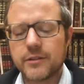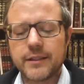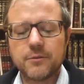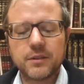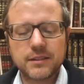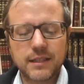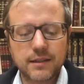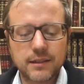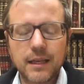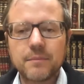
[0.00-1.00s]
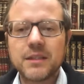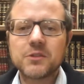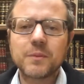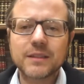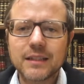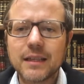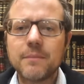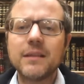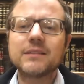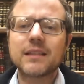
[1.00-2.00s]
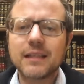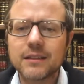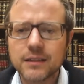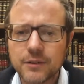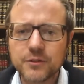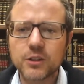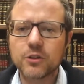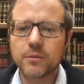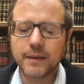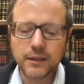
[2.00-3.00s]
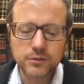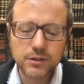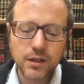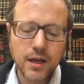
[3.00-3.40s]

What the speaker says: All right, what exactly that means, but he means that he had lived a good amount.